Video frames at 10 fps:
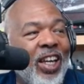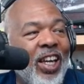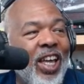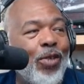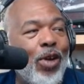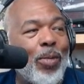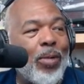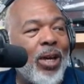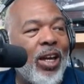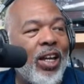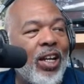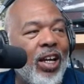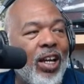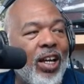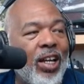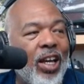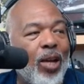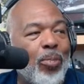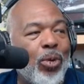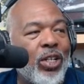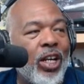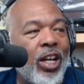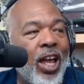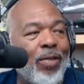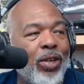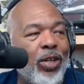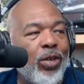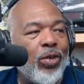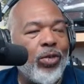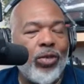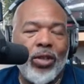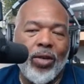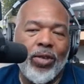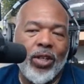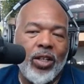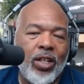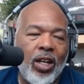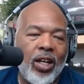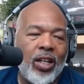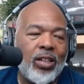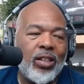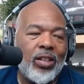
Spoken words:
Anyway, my man, I appreciate having you. Love you to death.